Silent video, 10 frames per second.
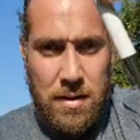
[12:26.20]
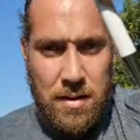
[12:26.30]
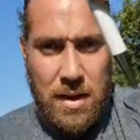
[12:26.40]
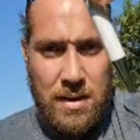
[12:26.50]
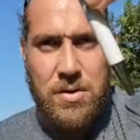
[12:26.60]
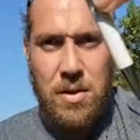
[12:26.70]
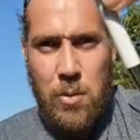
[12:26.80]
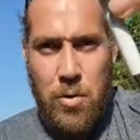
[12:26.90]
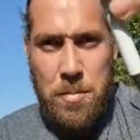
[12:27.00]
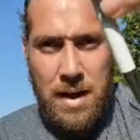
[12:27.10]
that's
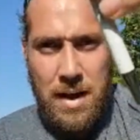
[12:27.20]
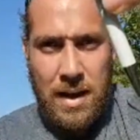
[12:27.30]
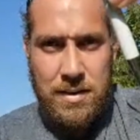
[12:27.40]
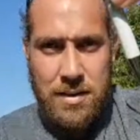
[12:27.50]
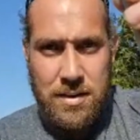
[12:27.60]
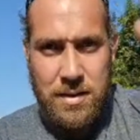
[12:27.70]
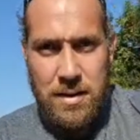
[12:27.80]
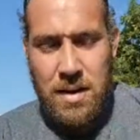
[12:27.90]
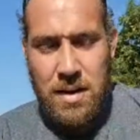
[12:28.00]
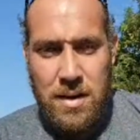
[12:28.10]
lower Manhattan.
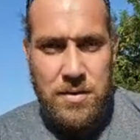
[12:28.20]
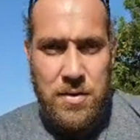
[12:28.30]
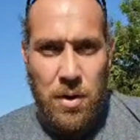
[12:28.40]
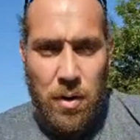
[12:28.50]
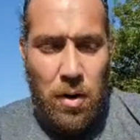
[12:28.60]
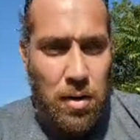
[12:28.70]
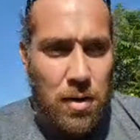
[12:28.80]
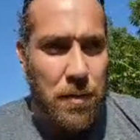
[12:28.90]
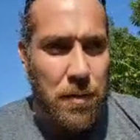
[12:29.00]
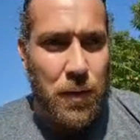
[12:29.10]
So all of
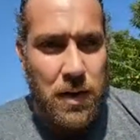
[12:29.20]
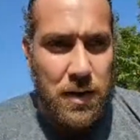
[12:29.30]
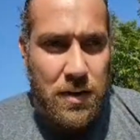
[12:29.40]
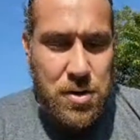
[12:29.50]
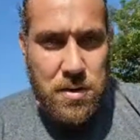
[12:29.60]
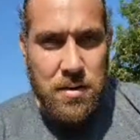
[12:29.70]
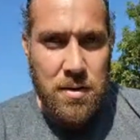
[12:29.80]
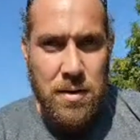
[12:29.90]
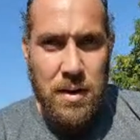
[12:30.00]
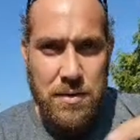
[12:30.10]
the footage
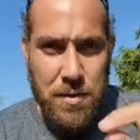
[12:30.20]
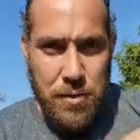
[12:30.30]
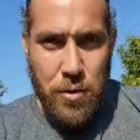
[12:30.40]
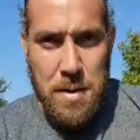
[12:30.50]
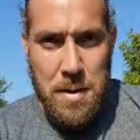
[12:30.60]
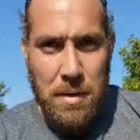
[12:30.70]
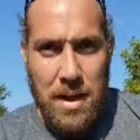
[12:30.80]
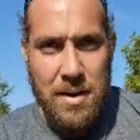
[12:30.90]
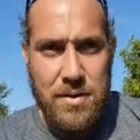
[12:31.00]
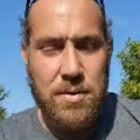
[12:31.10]
is 30
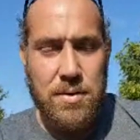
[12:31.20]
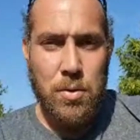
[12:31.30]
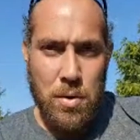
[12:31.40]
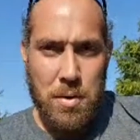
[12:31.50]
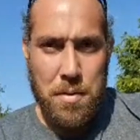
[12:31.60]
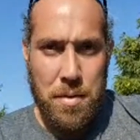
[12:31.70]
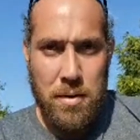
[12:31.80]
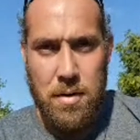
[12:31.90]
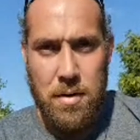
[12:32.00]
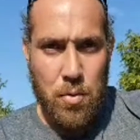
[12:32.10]
blocks
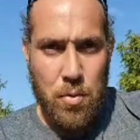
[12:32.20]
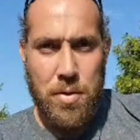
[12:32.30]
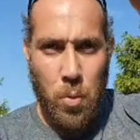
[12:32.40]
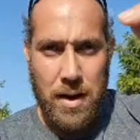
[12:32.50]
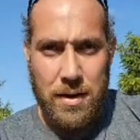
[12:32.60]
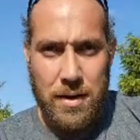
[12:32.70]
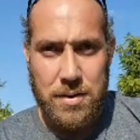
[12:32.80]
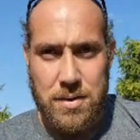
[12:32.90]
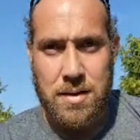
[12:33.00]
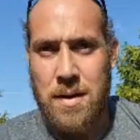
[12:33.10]
northwest.
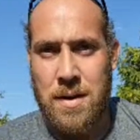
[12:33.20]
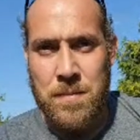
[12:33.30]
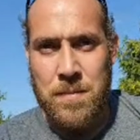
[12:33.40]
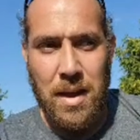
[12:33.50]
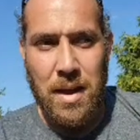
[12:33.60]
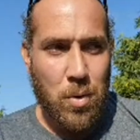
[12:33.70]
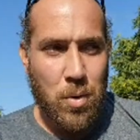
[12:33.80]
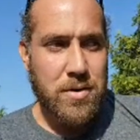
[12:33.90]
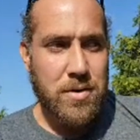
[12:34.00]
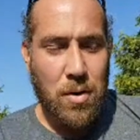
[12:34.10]
Like,
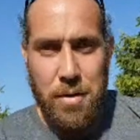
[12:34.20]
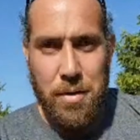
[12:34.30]
where's all the